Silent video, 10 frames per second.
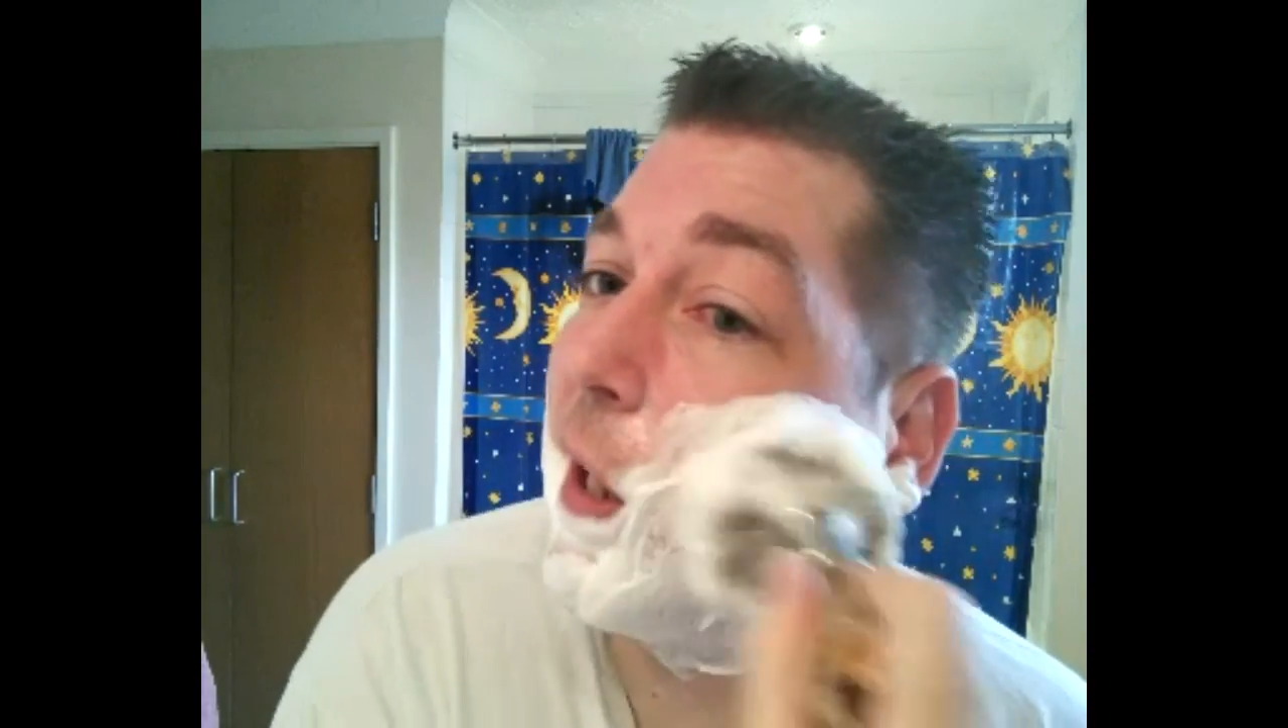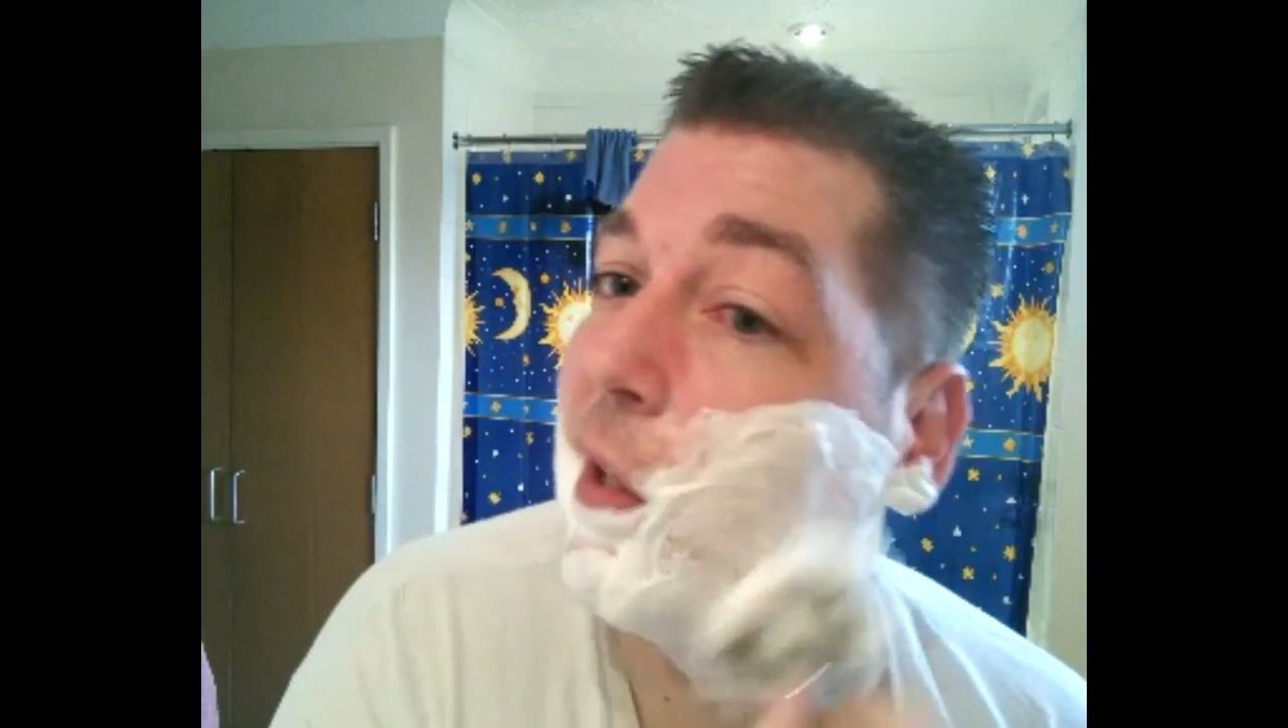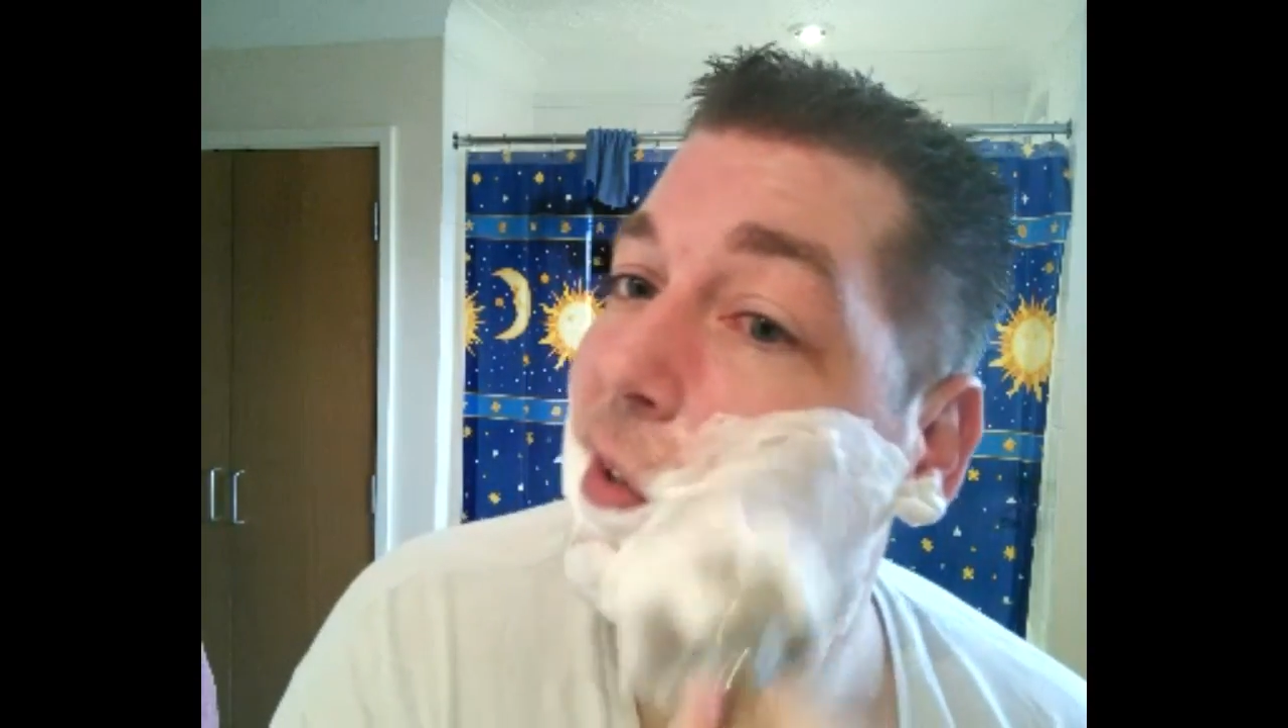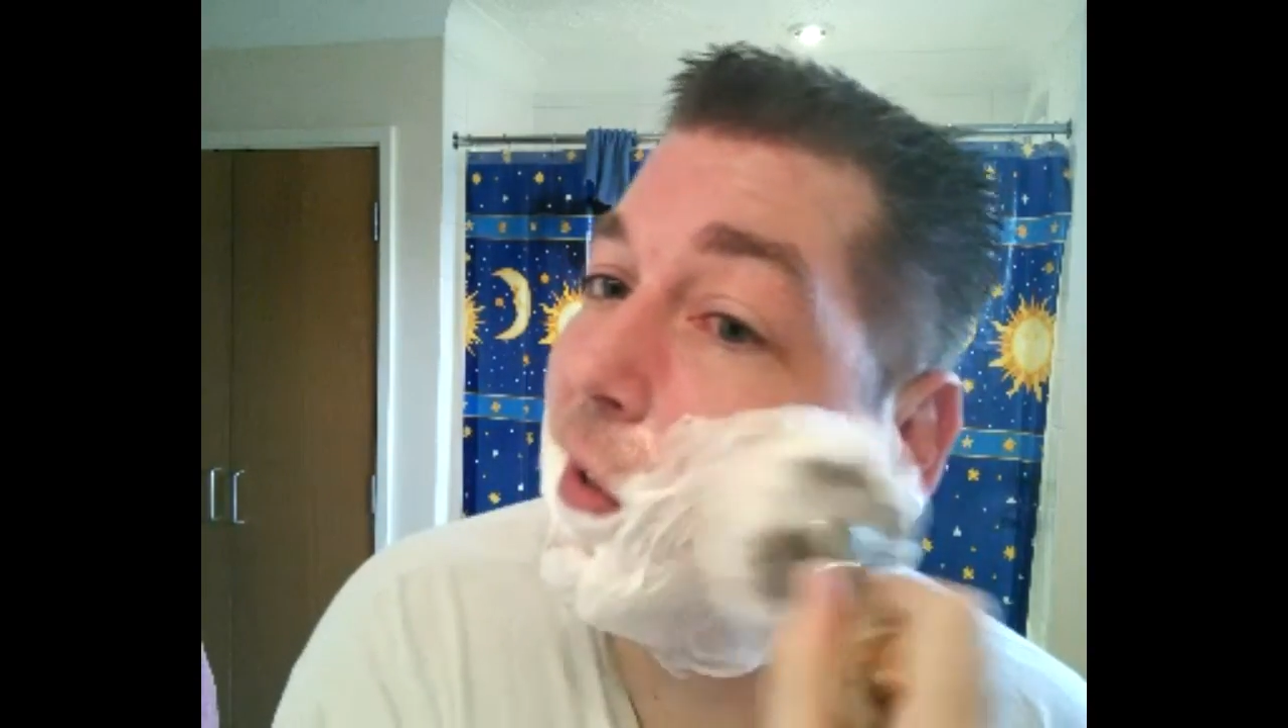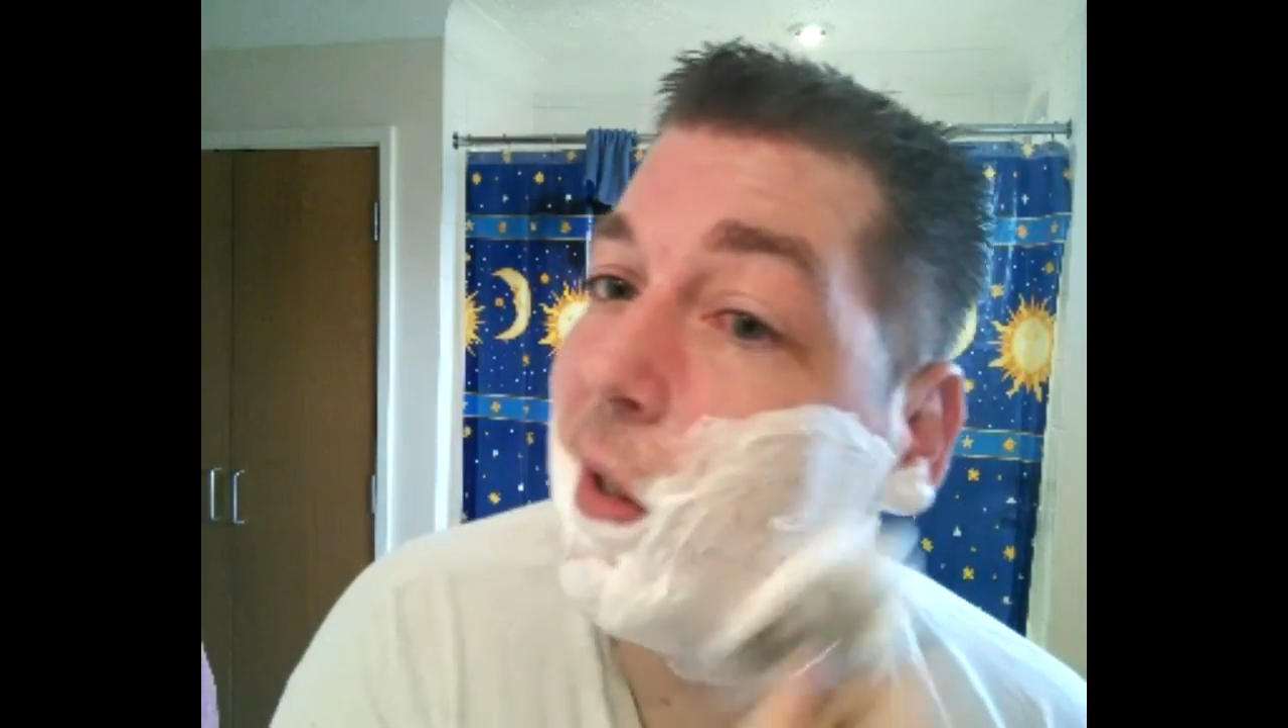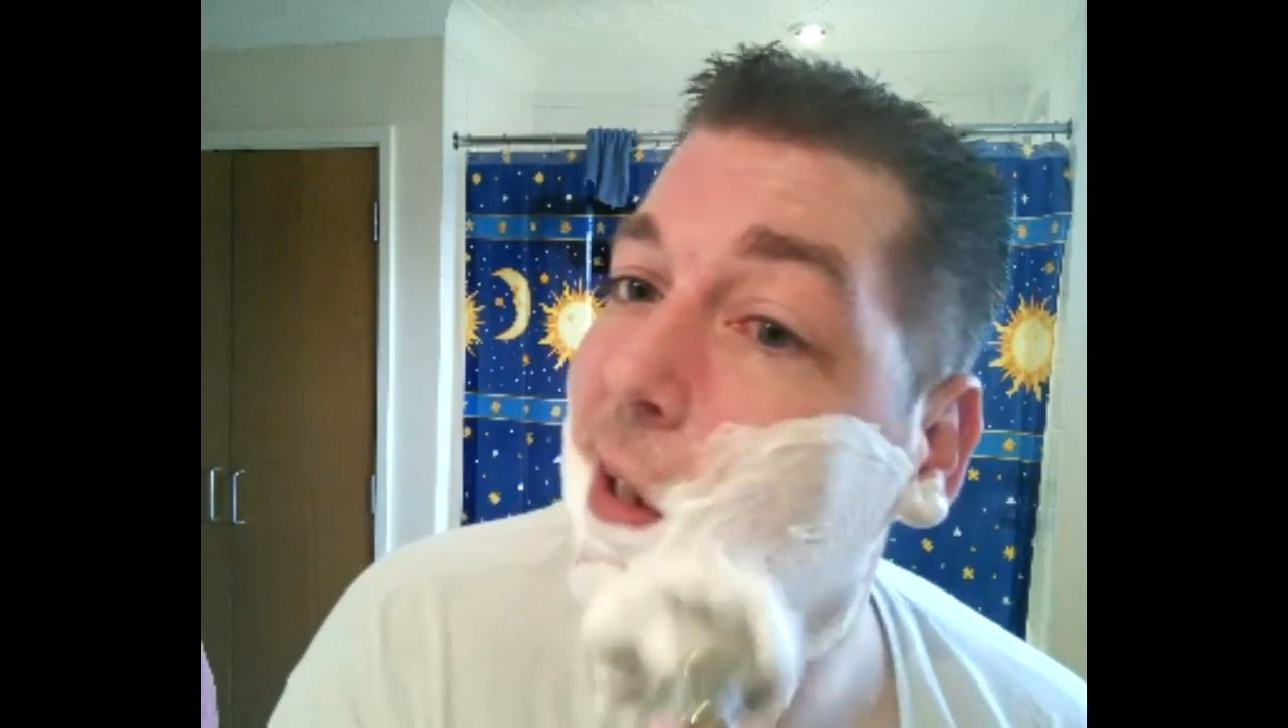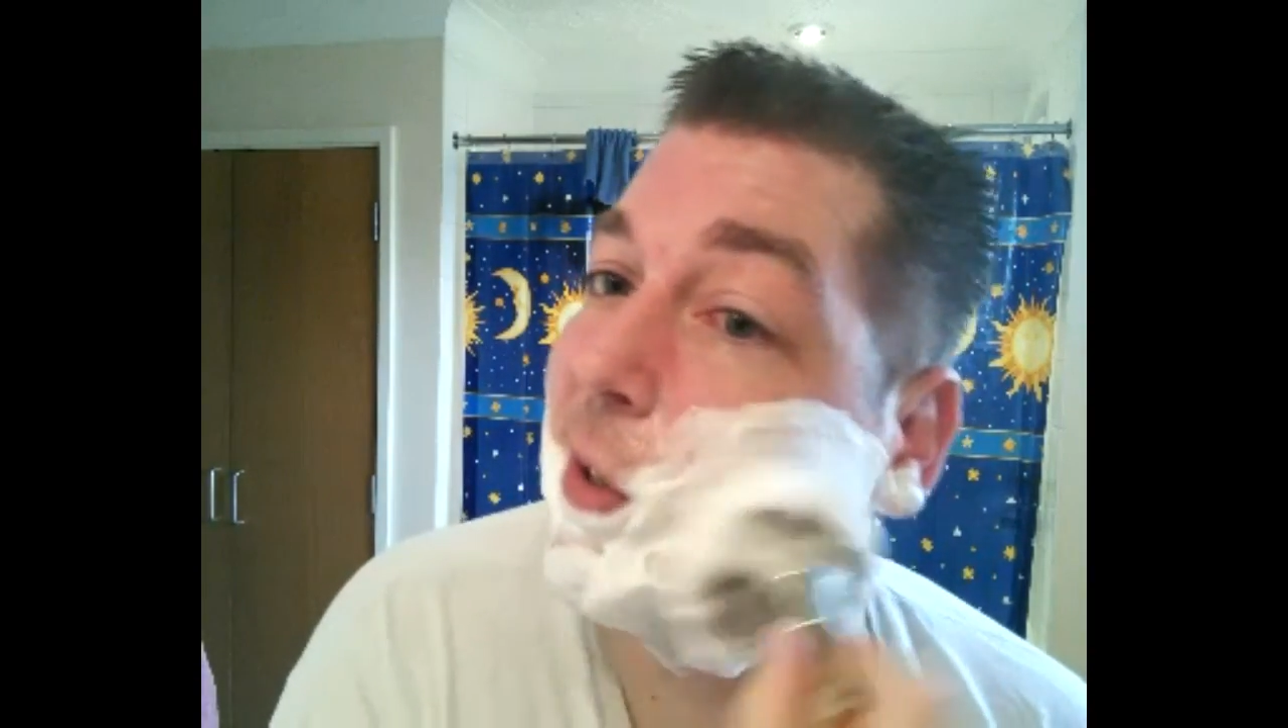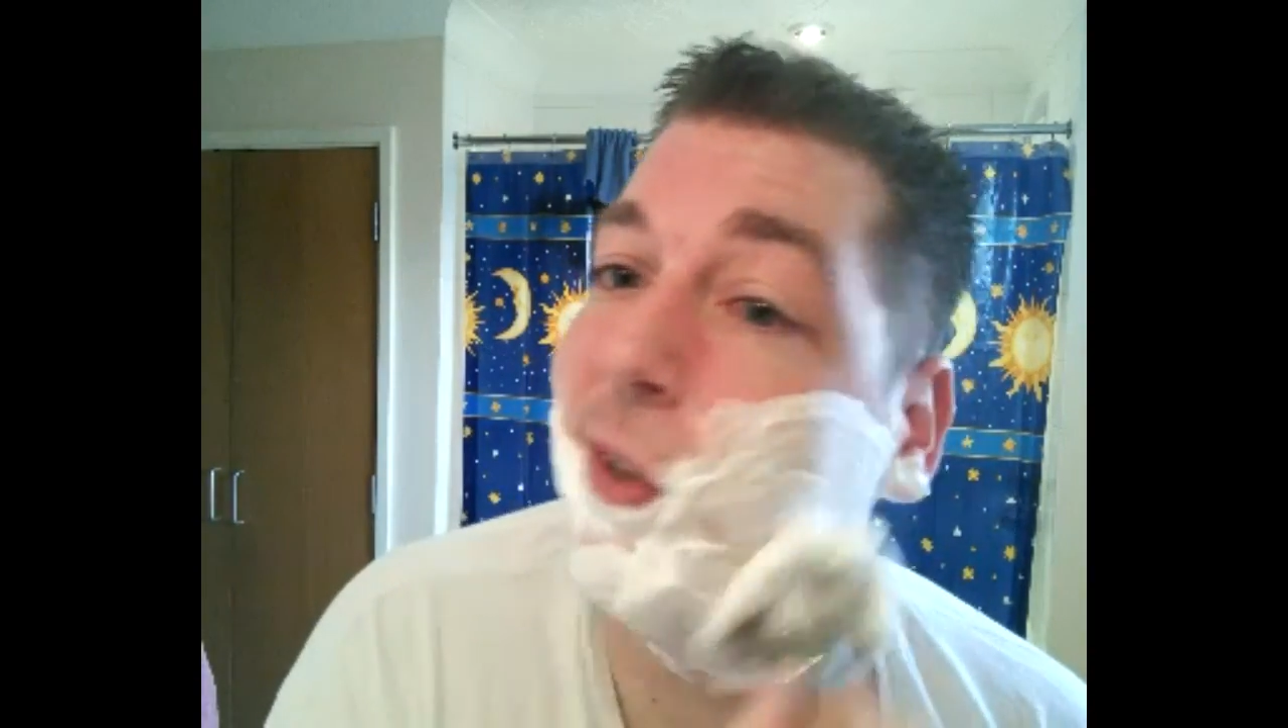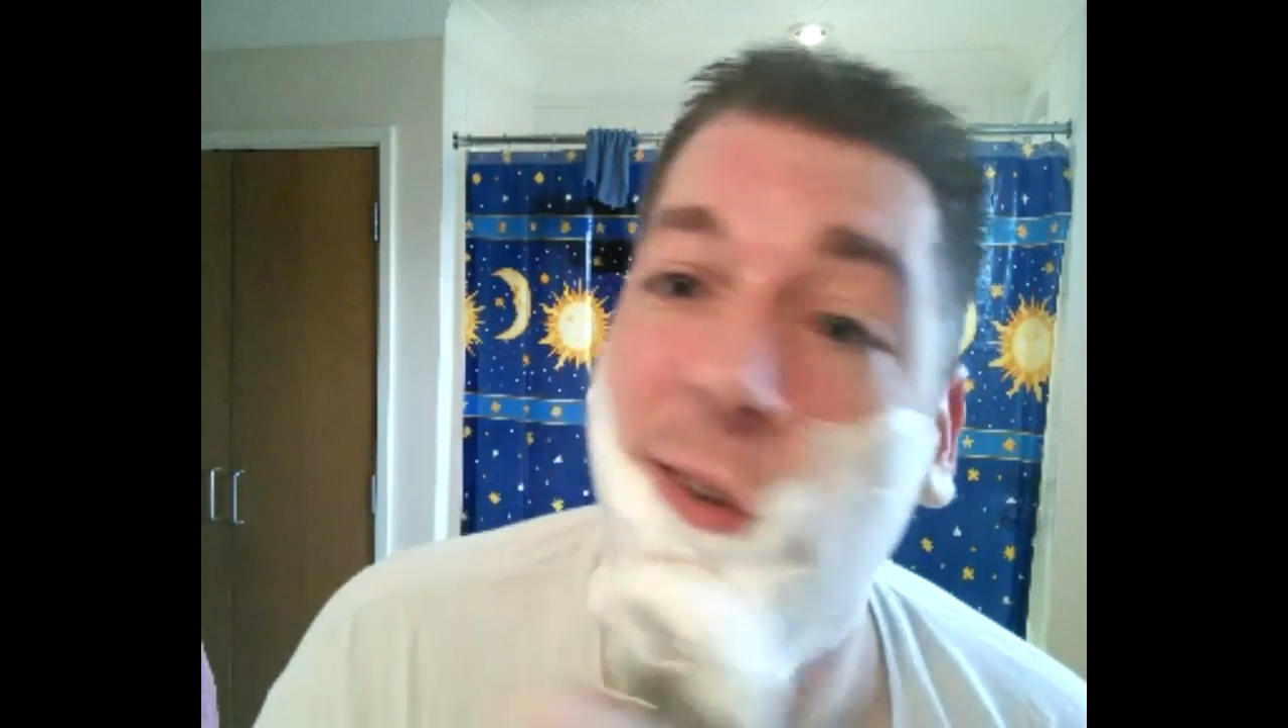and it's nice